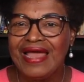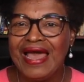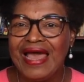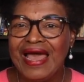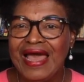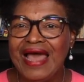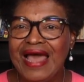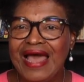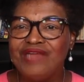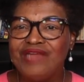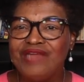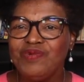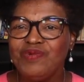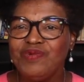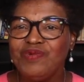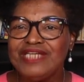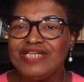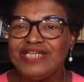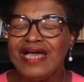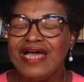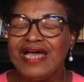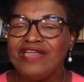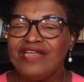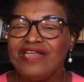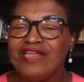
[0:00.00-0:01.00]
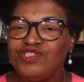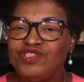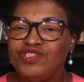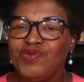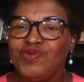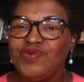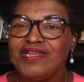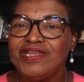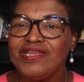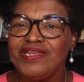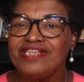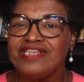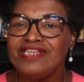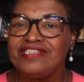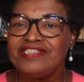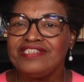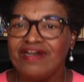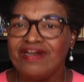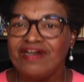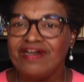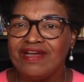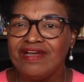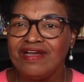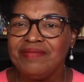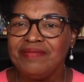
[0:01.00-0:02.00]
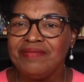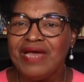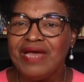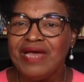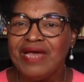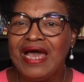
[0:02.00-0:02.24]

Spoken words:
And what I had to do at that time,